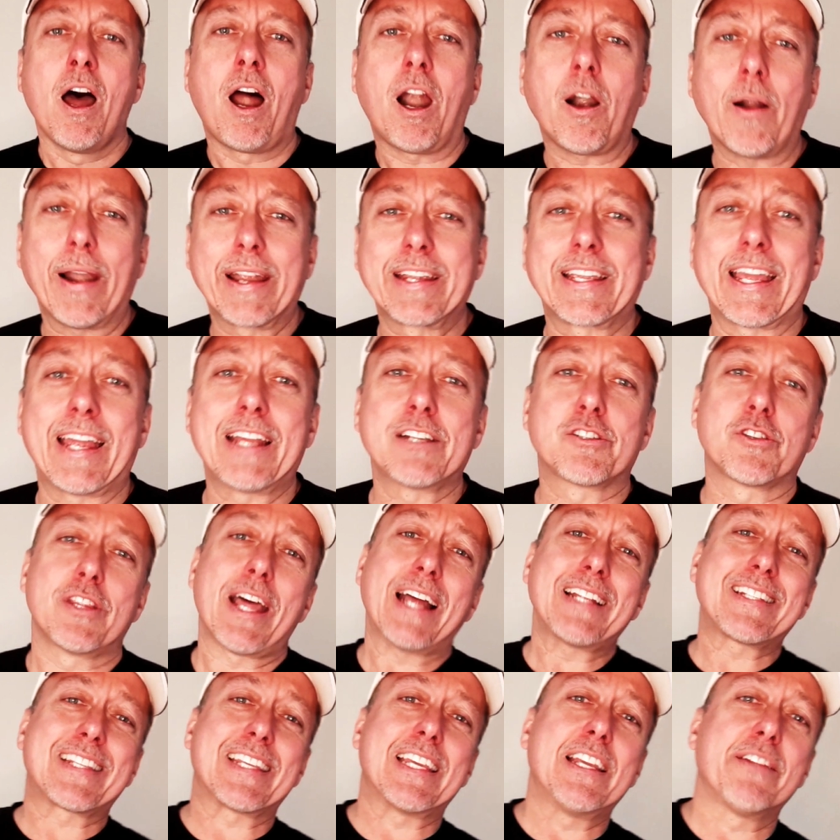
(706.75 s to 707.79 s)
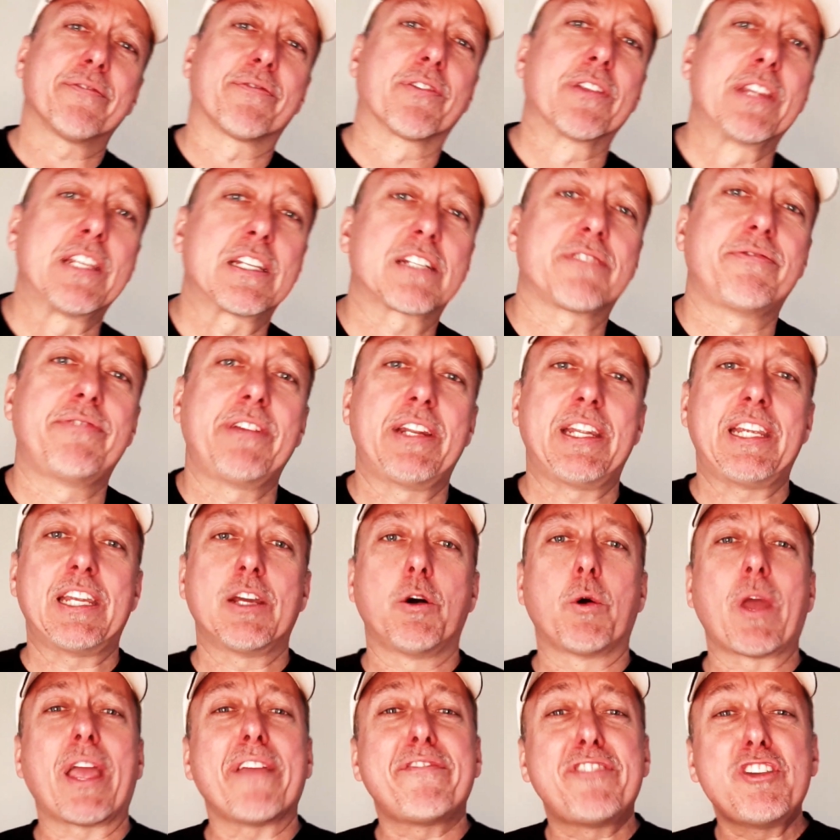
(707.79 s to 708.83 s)
Alright gang, so that's it for this
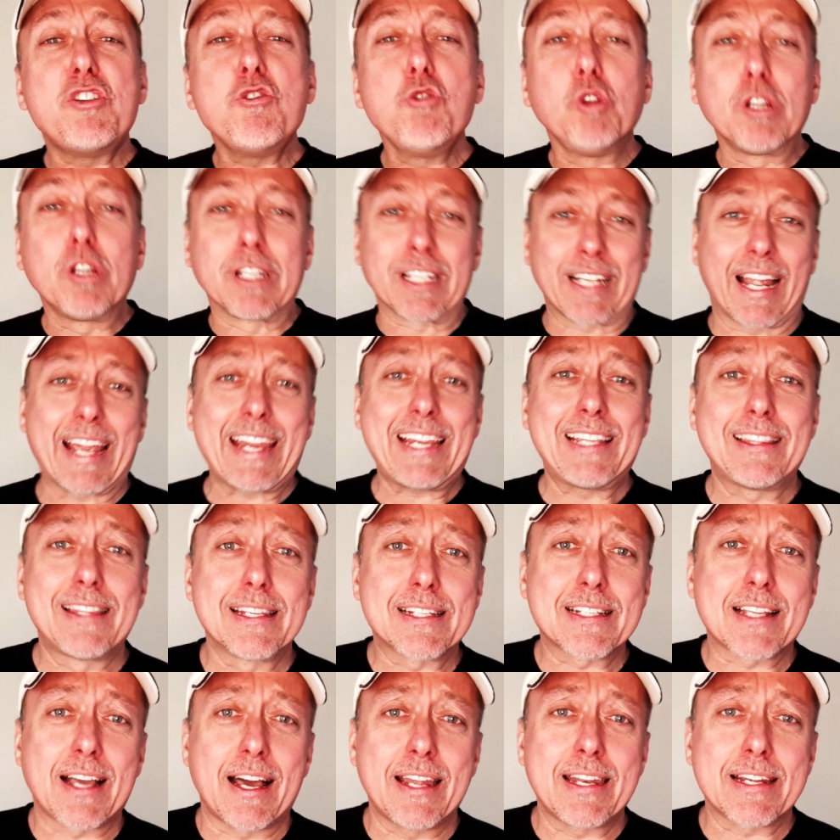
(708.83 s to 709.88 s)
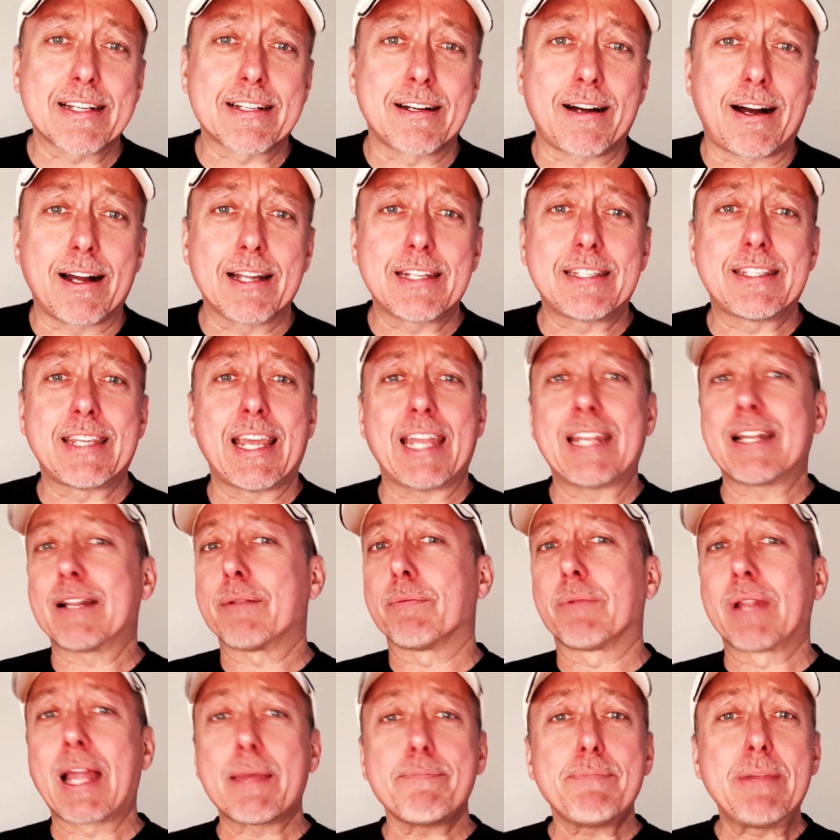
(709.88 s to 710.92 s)
video. If you like this kind of content,
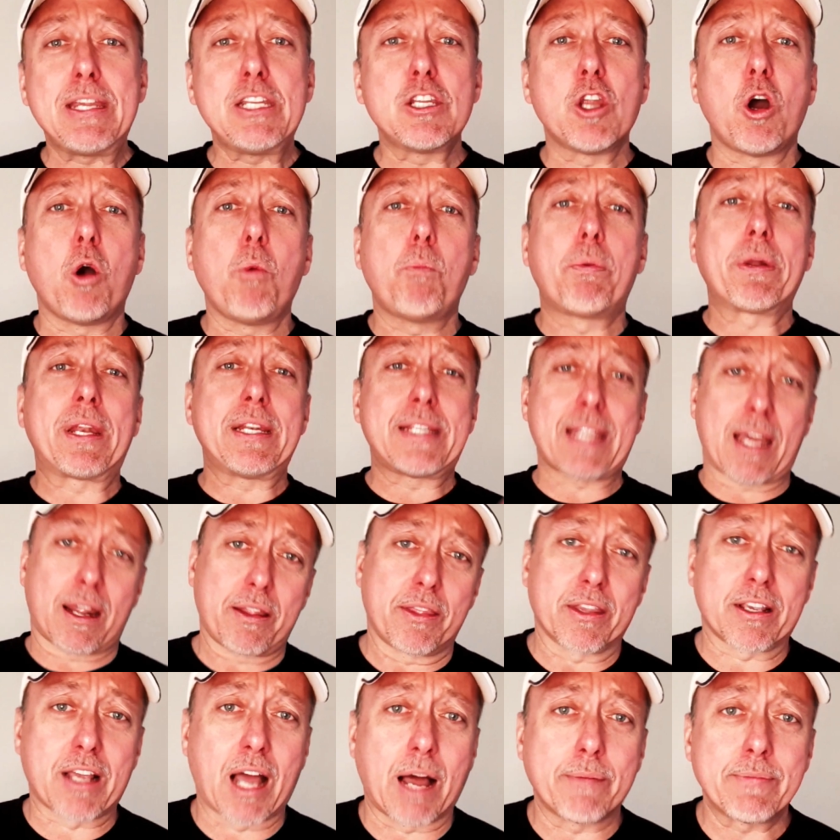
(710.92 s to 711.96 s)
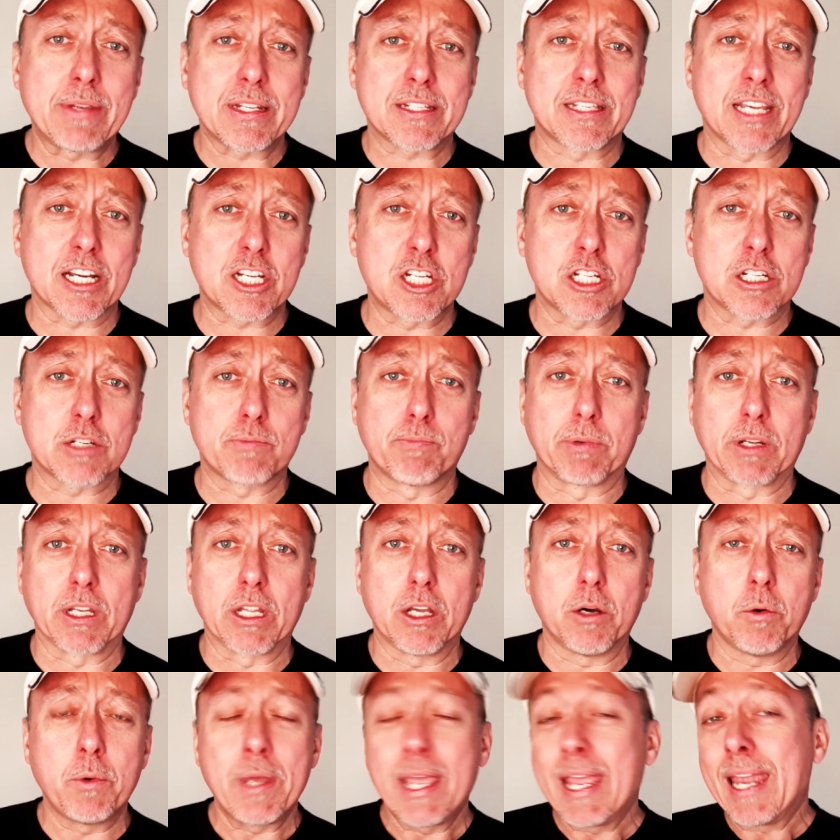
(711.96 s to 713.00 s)
let me know, put it down in the comment sections
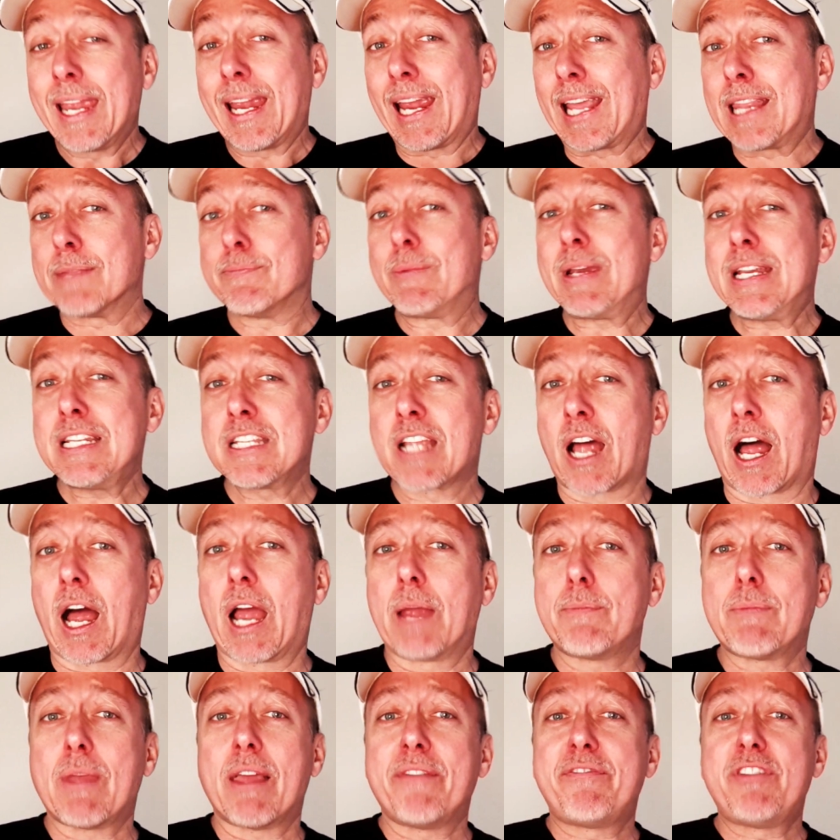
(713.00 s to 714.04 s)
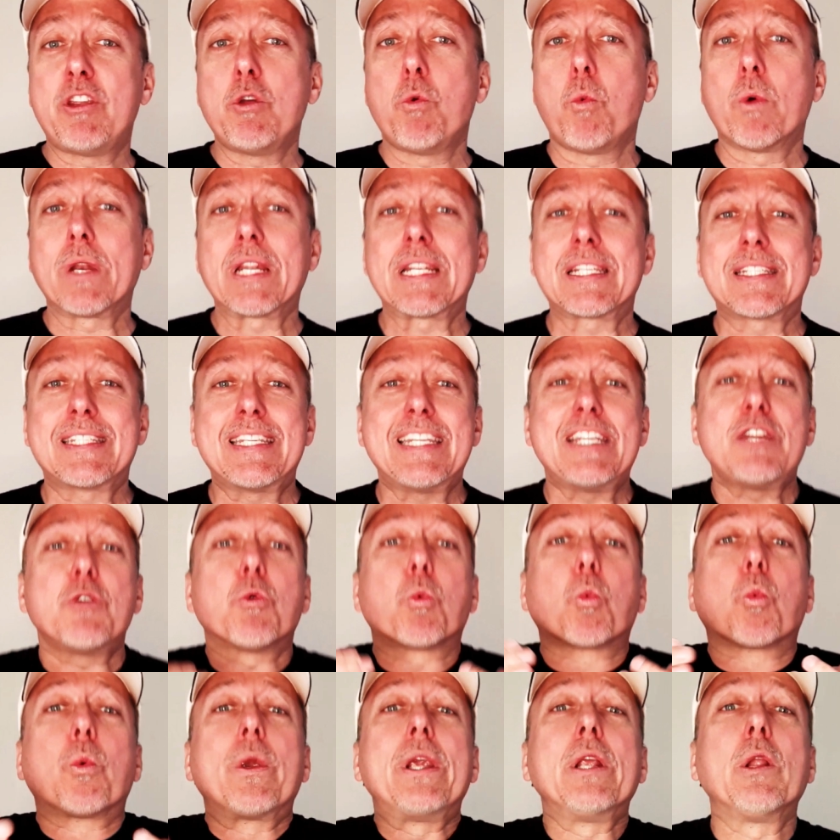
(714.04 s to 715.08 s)
below. In the meantime, if you want to see
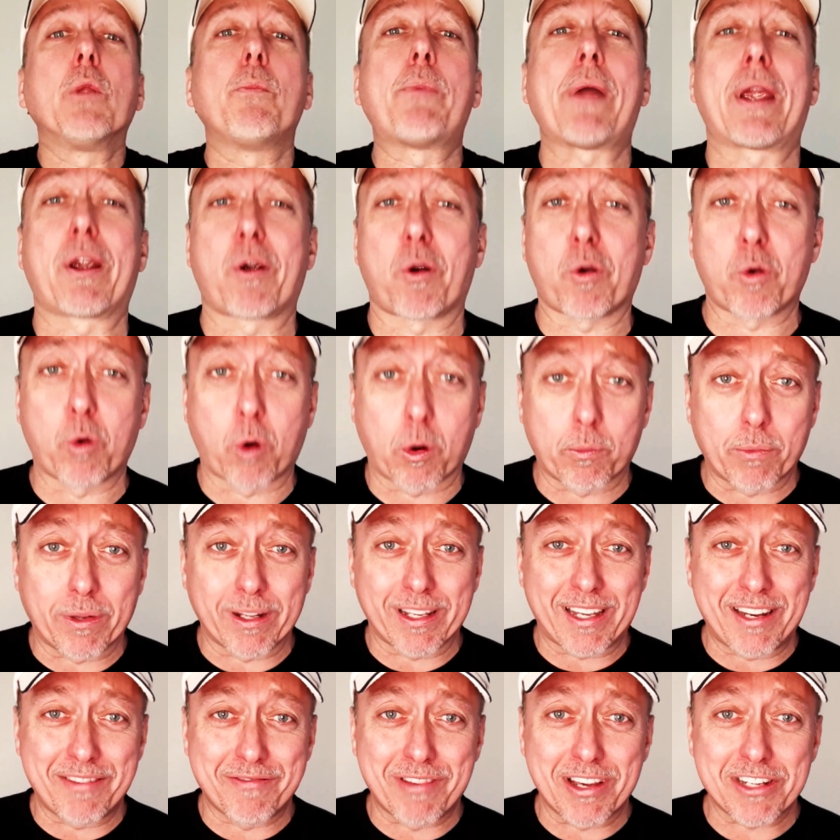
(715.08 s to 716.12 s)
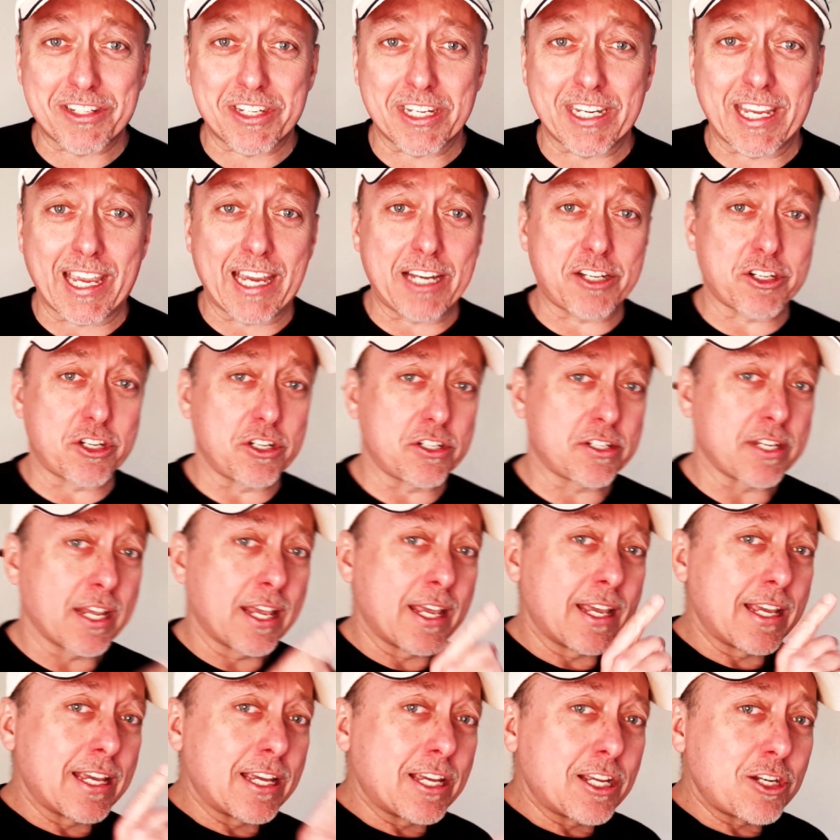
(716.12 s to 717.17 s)
real paranormal investigations,
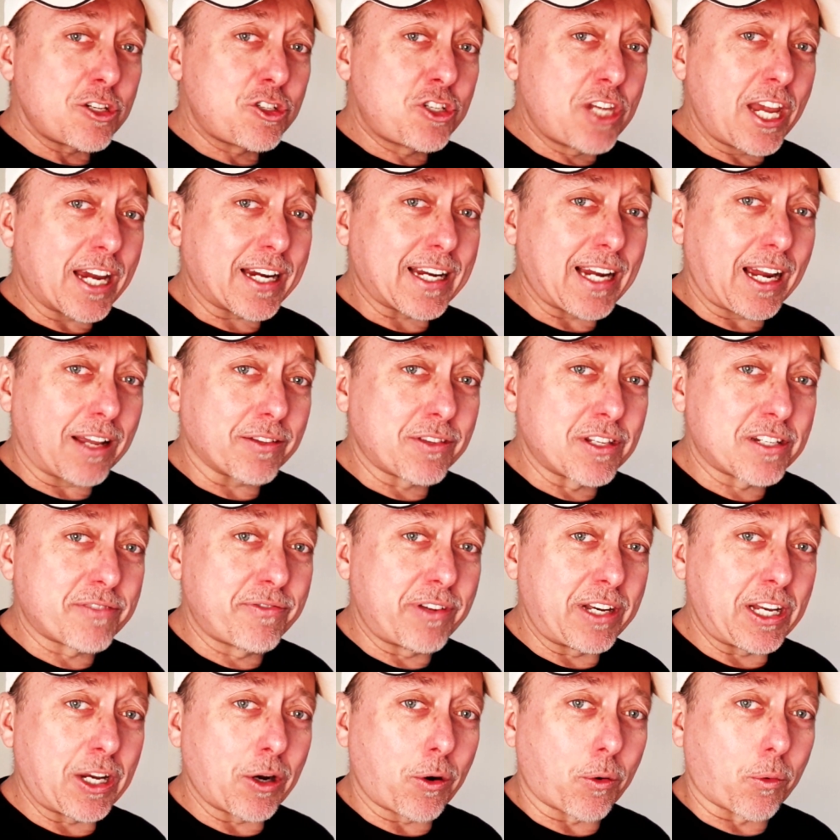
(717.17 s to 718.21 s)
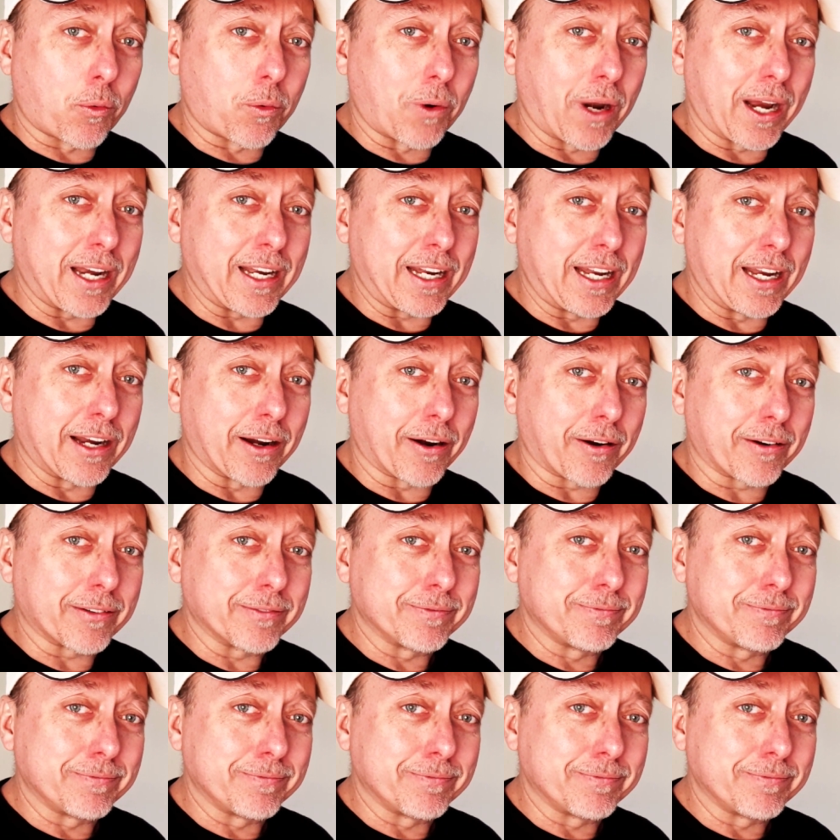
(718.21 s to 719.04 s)
check out this video right here.